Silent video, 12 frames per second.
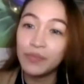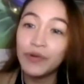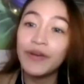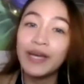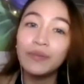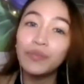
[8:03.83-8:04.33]
and
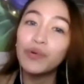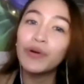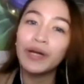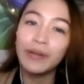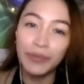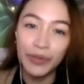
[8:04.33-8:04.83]
provide
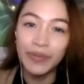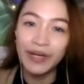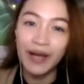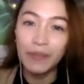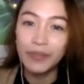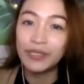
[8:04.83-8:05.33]
more
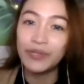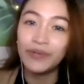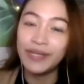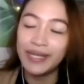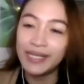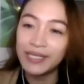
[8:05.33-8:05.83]
employment
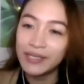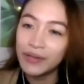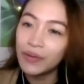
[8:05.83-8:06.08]
opportunities.